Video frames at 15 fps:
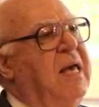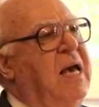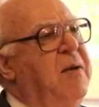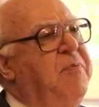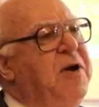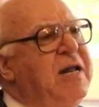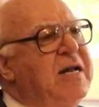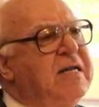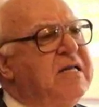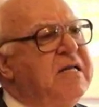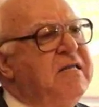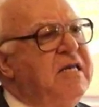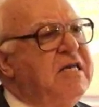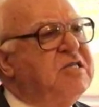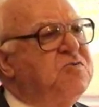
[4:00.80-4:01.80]
Apparently,
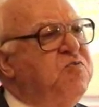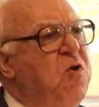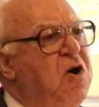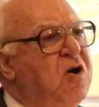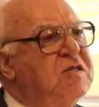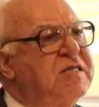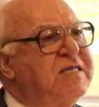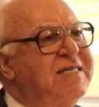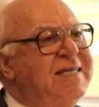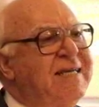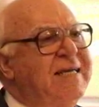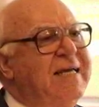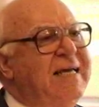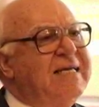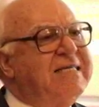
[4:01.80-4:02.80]
this was
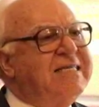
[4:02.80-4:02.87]
a